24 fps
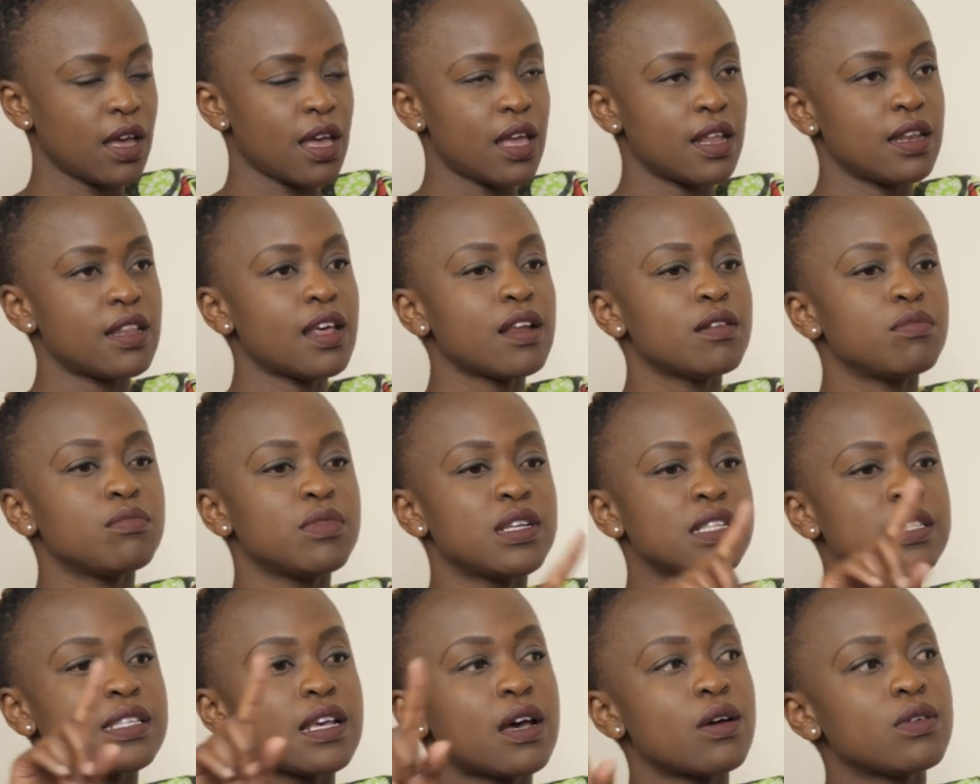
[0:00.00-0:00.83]
And that
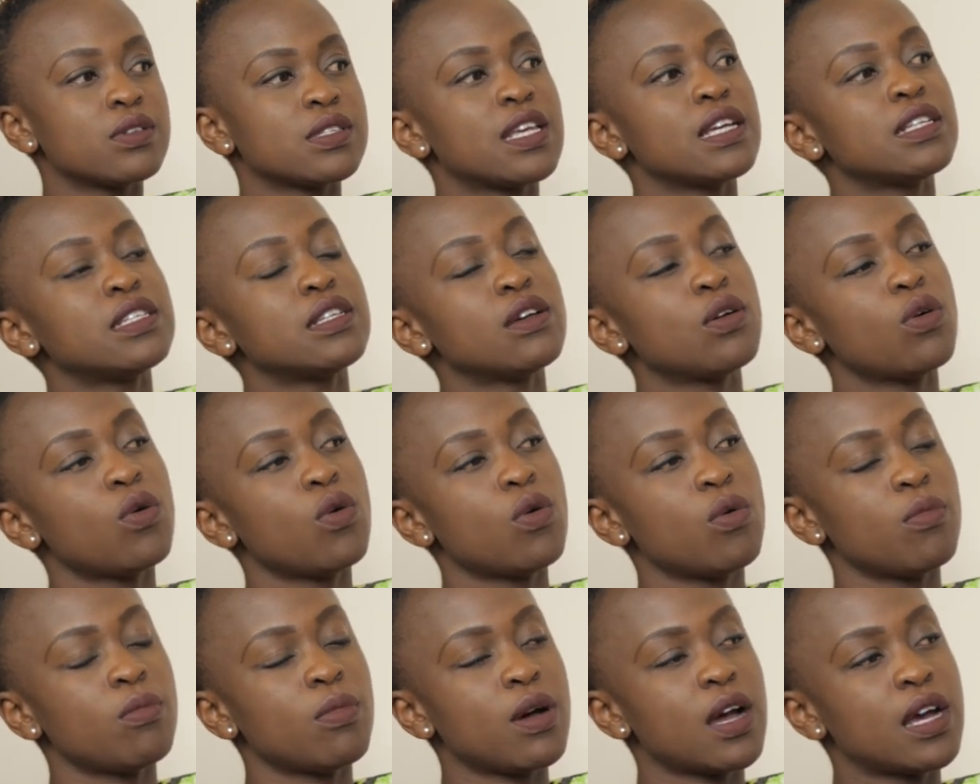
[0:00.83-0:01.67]
means I was getting
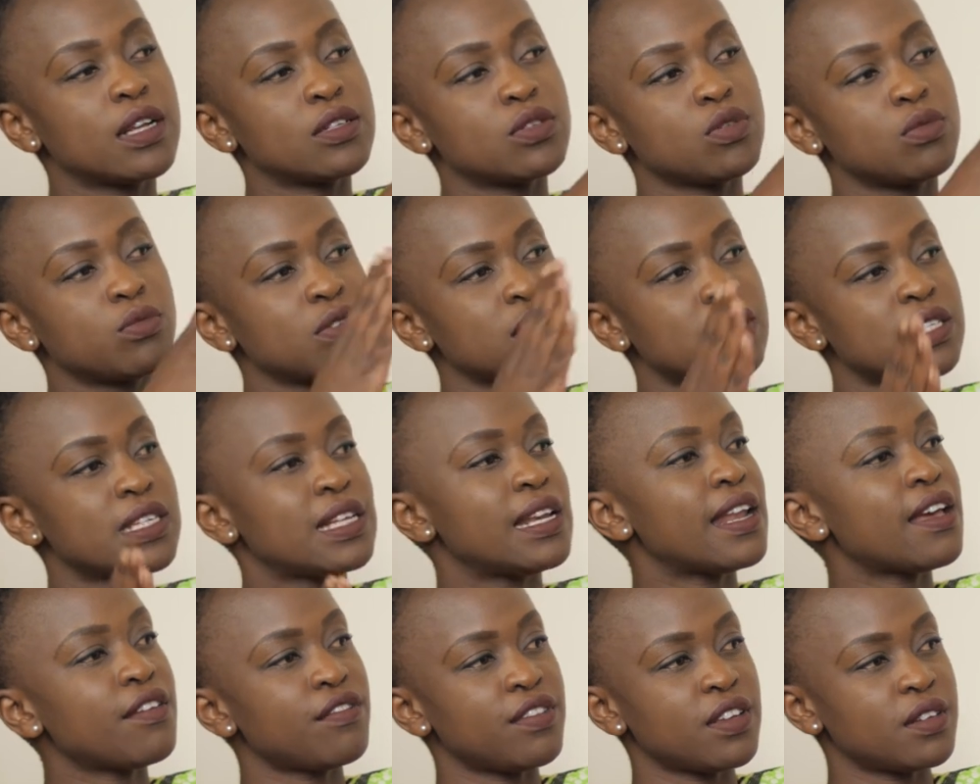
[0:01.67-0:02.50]
home at almost
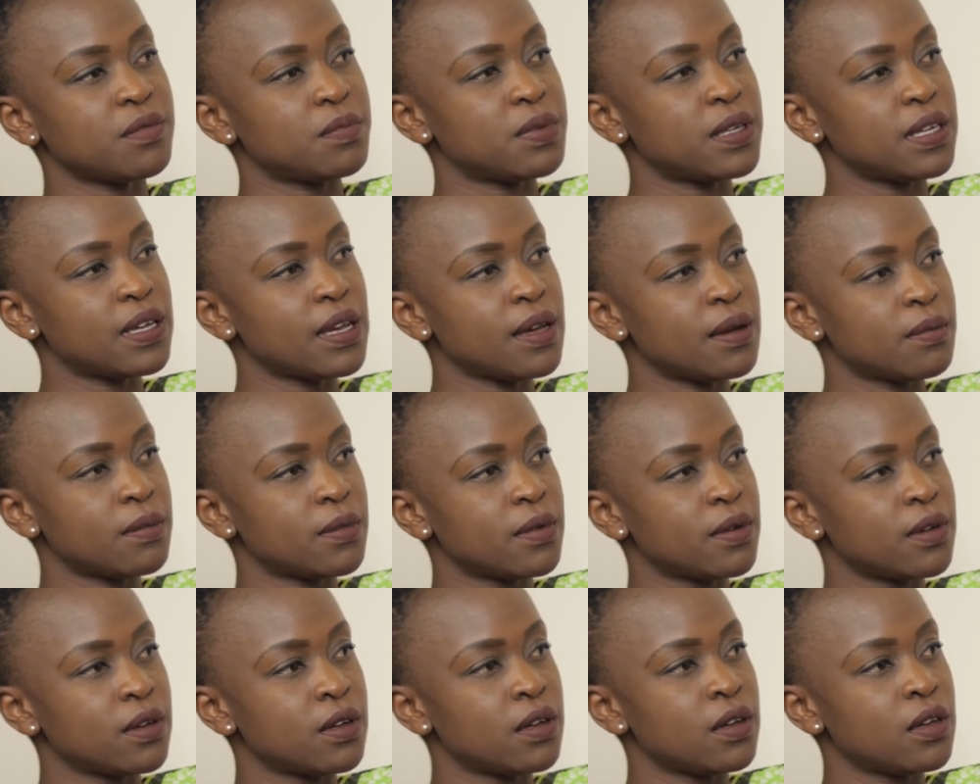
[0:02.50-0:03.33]
11
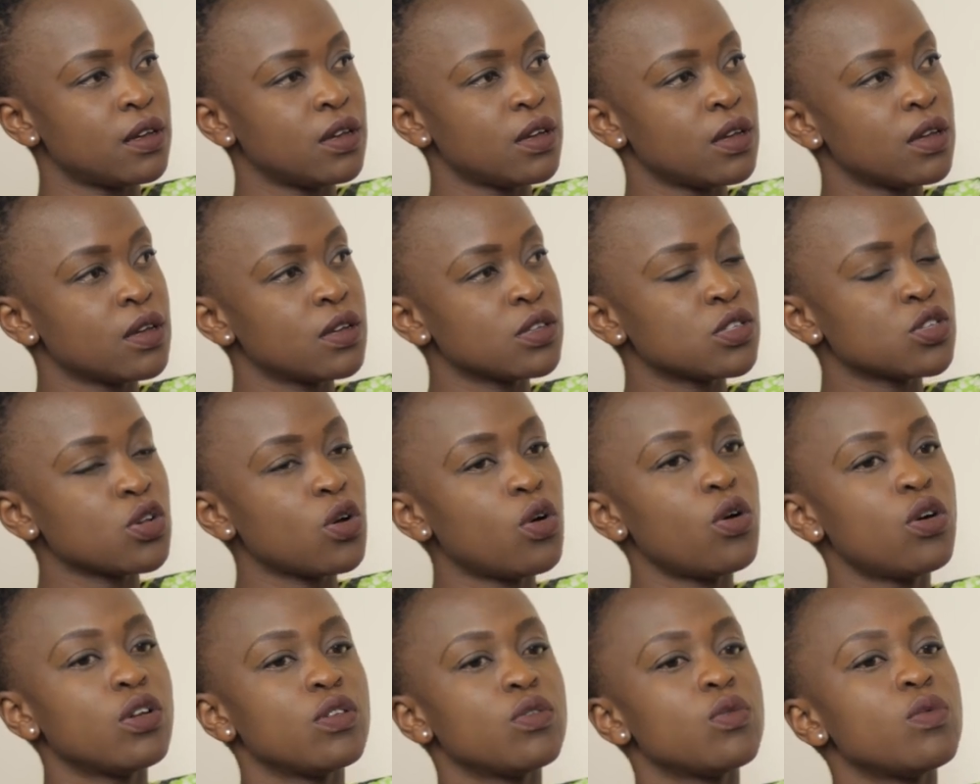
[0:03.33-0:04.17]
p.m. So
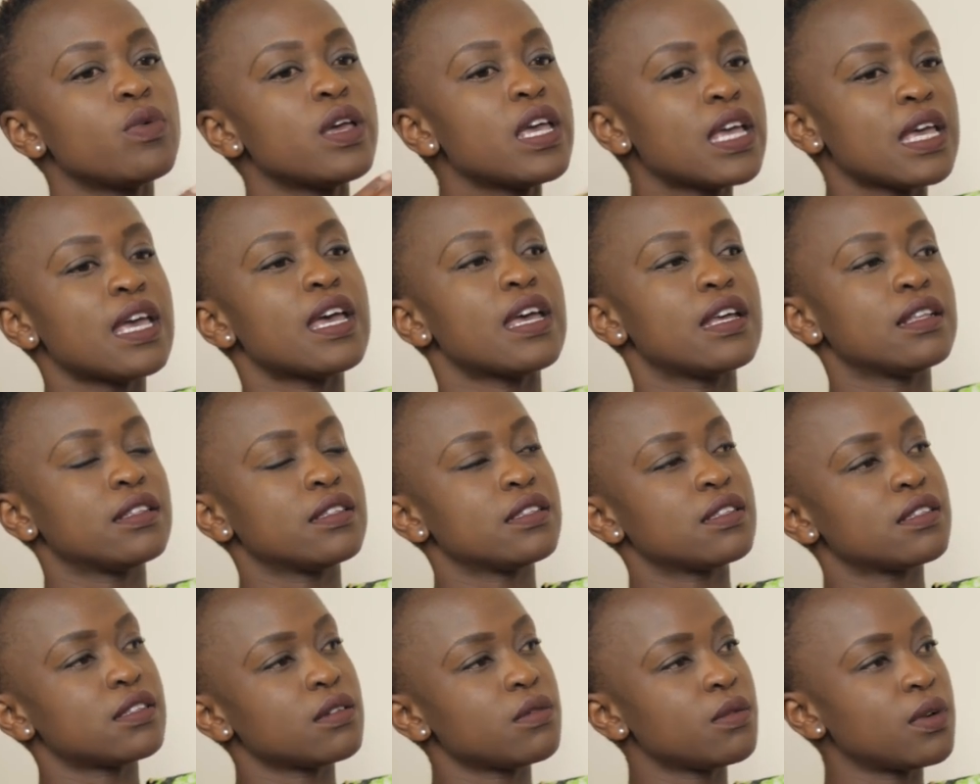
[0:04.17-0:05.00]
on
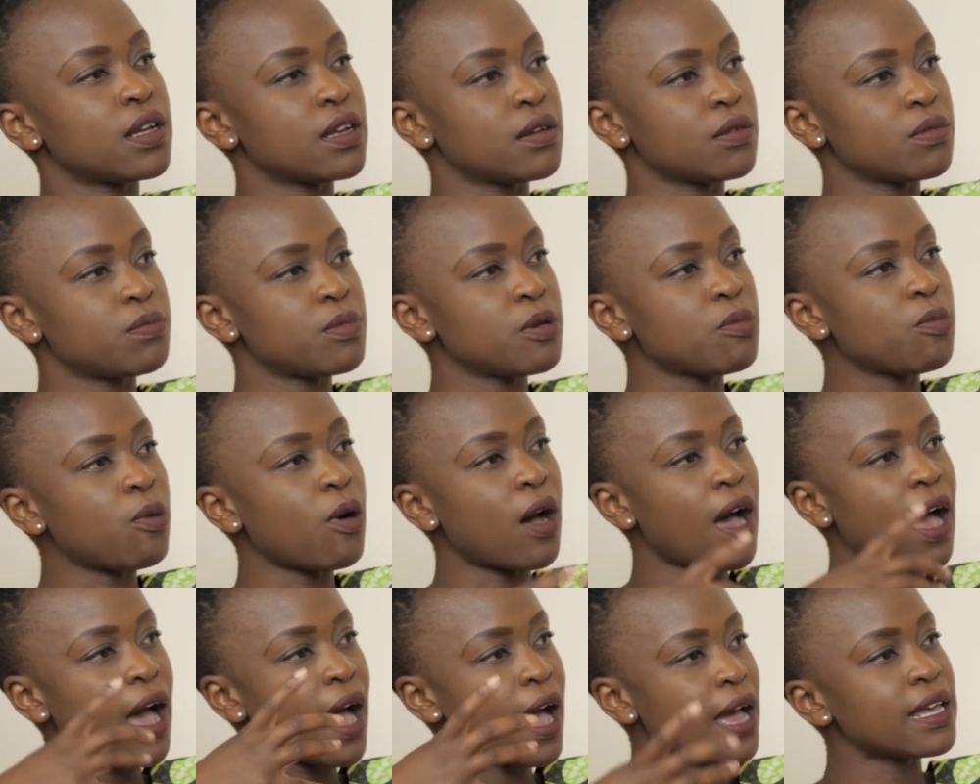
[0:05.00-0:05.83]
weekends, when people
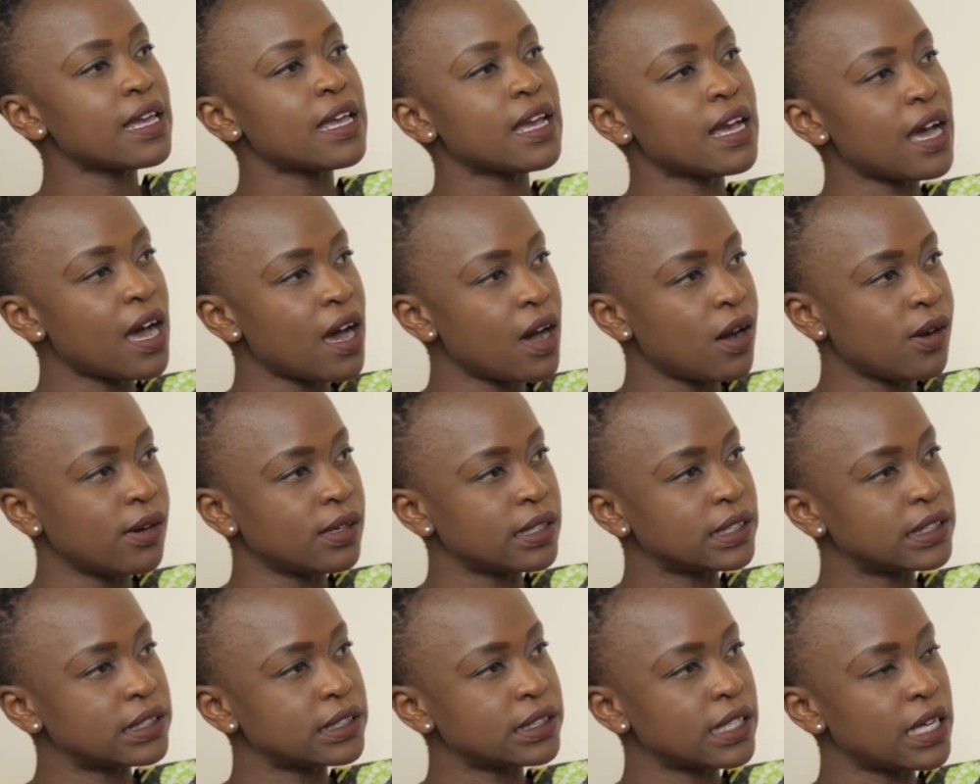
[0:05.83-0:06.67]
are hanging out
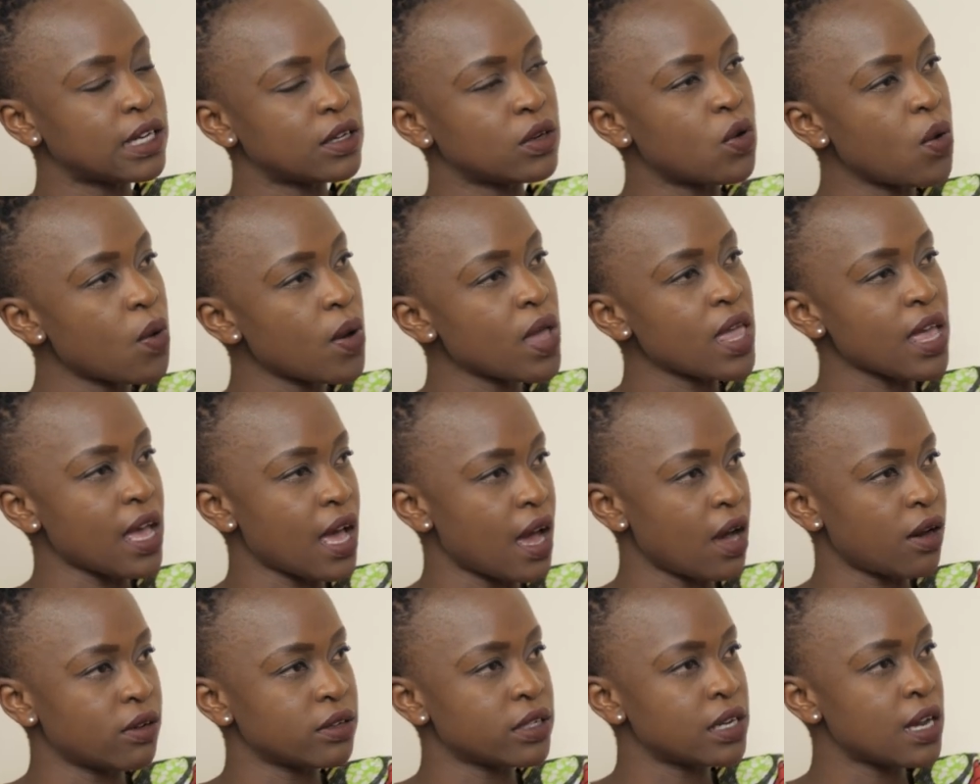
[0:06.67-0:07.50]
and going
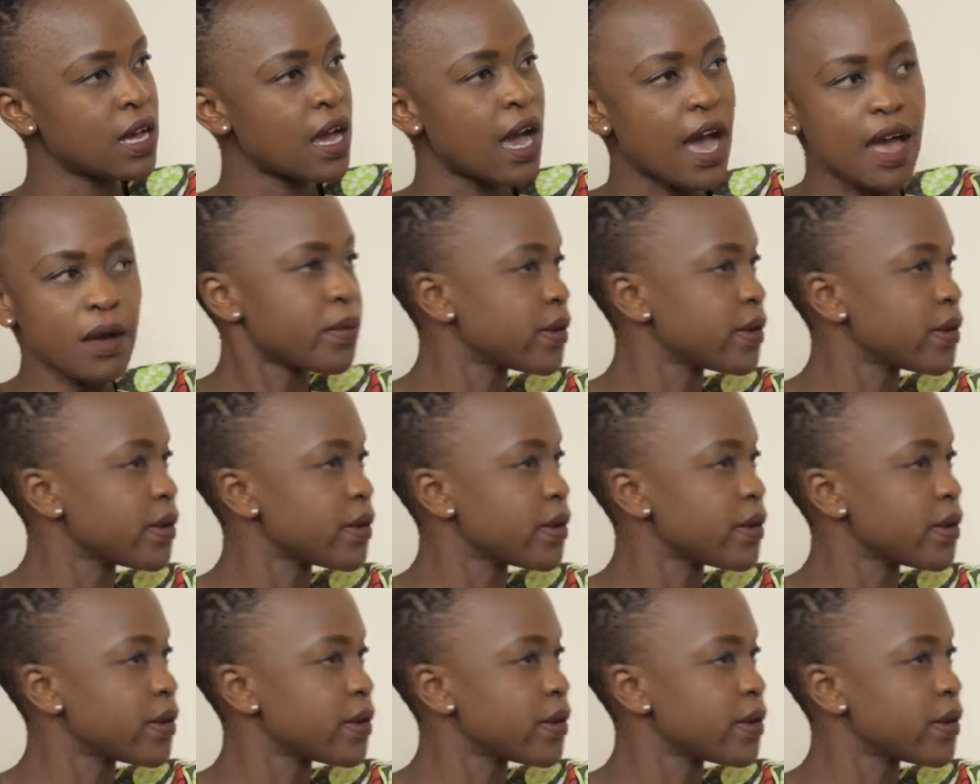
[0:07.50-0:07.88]
out, I